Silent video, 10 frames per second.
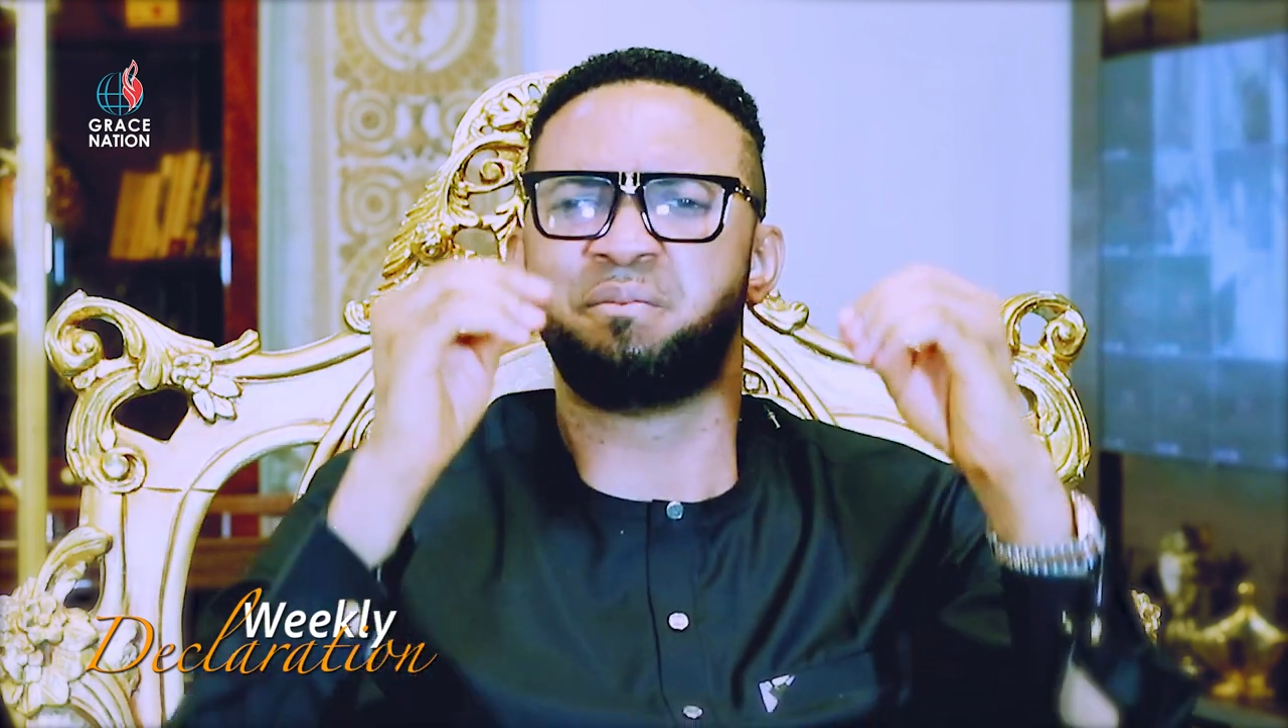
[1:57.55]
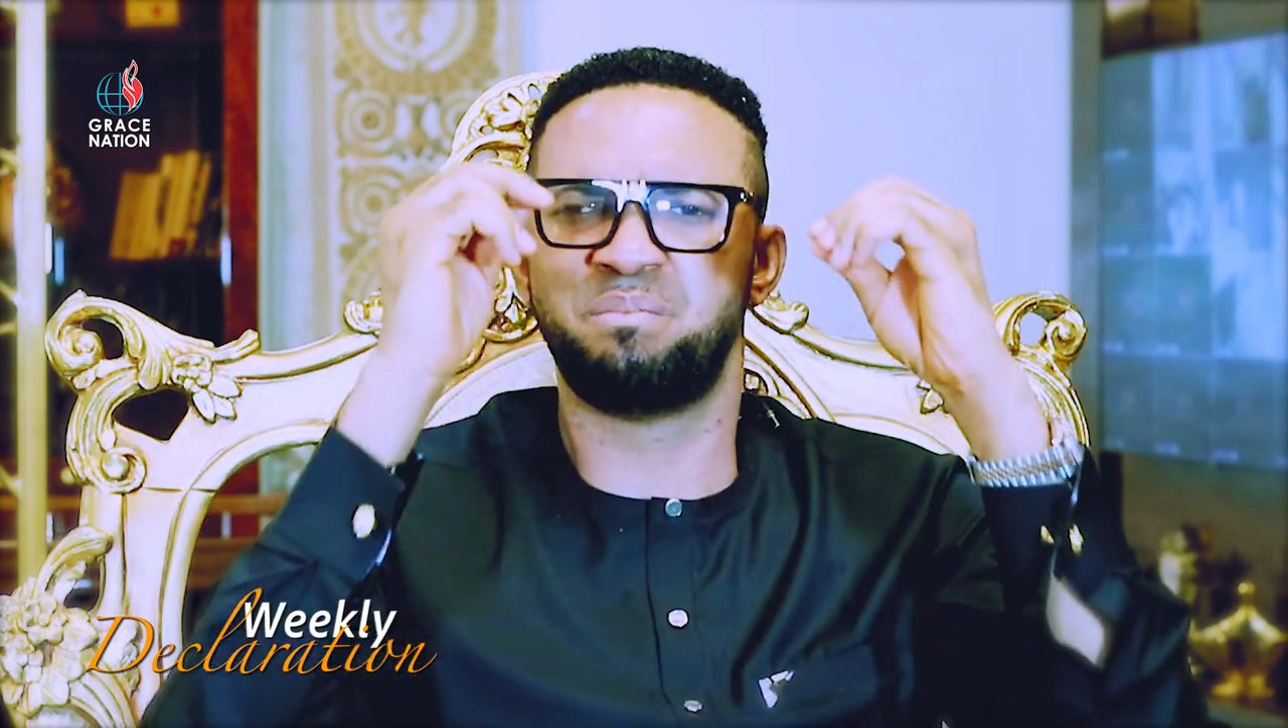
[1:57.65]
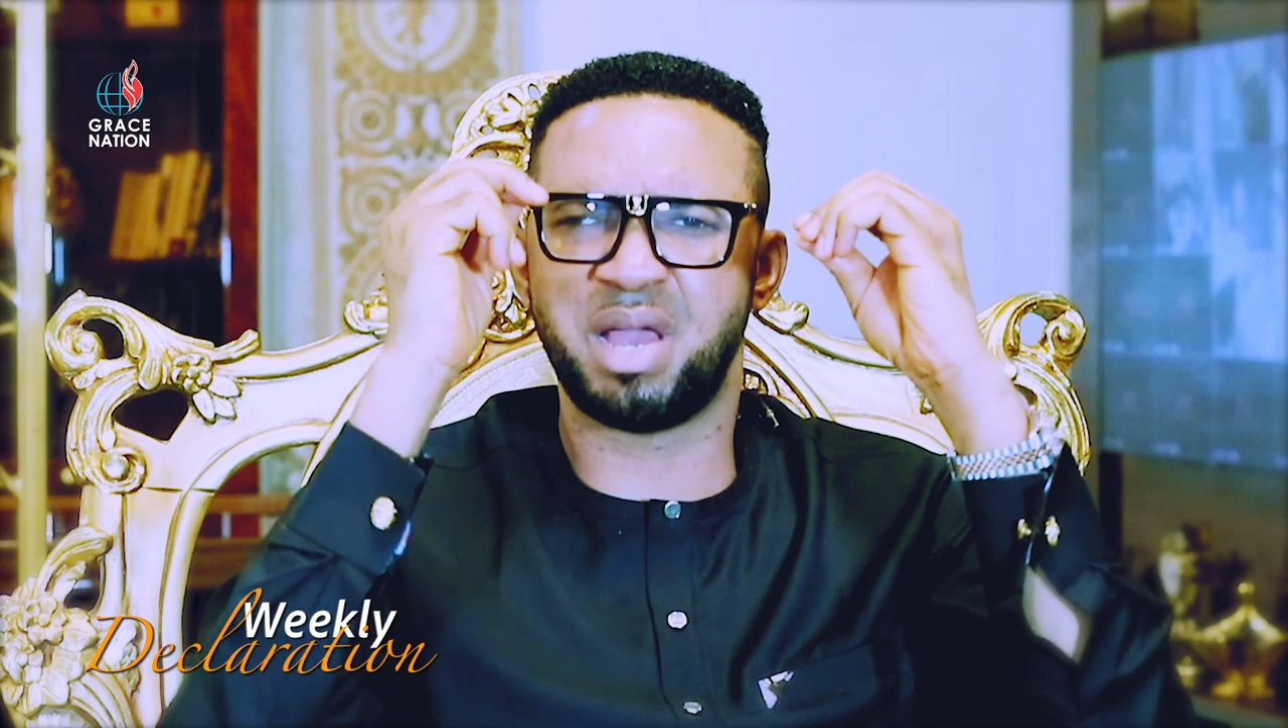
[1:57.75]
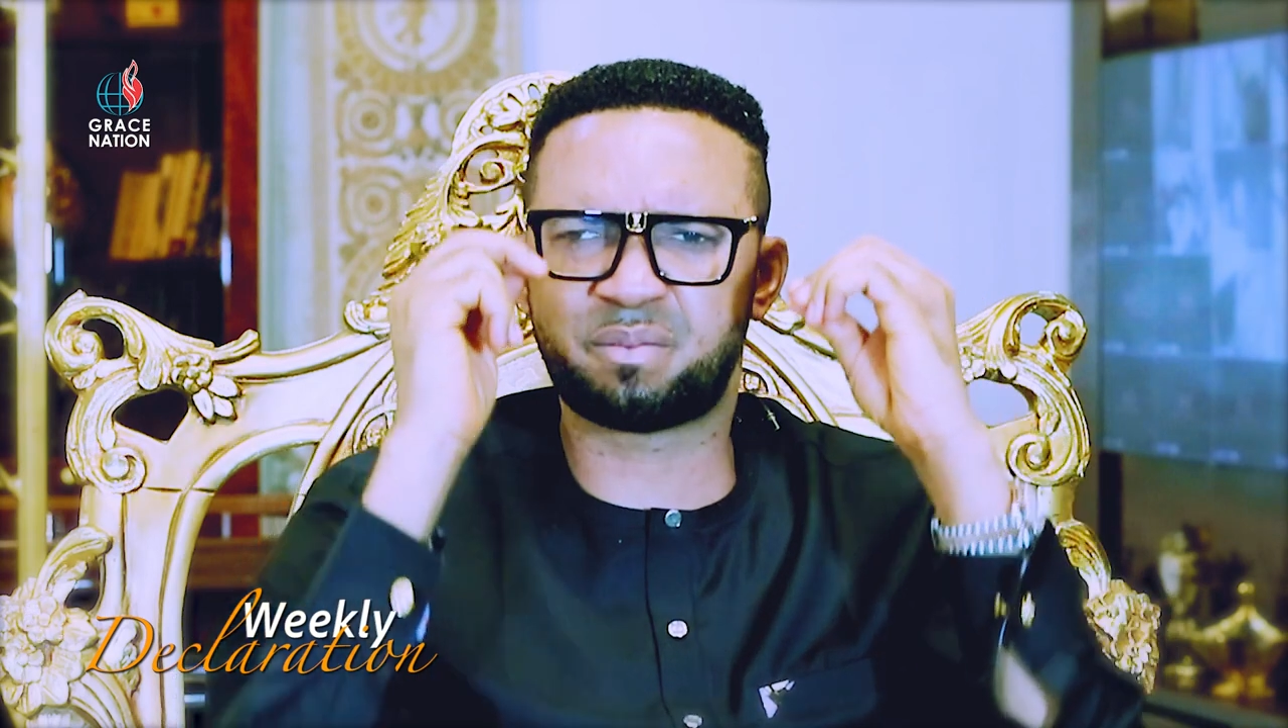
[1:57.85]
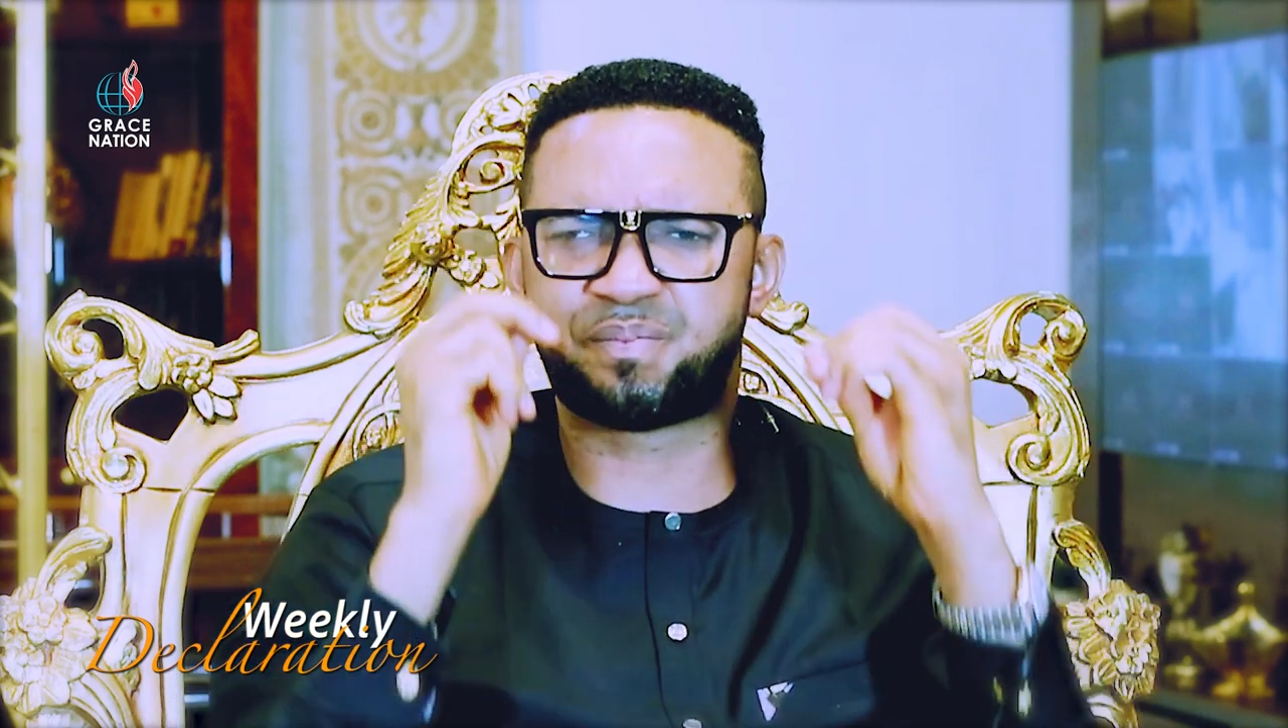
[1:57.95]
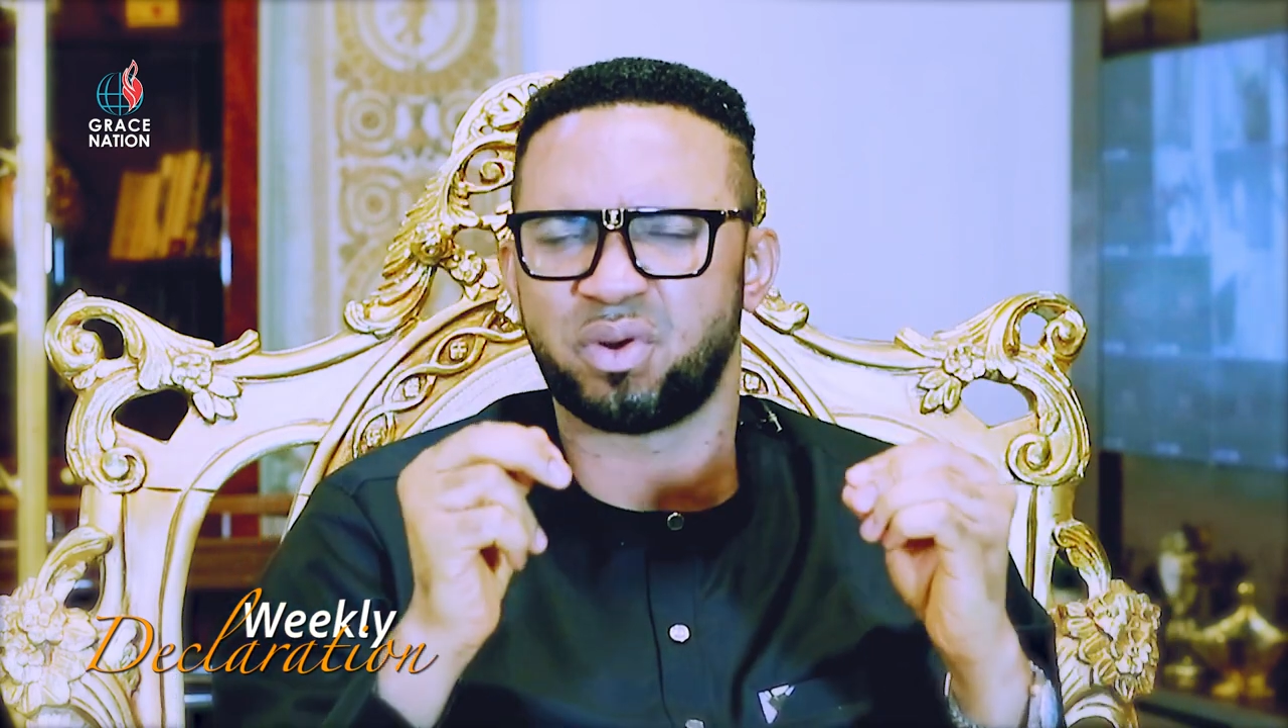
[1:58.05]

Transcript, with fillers: Make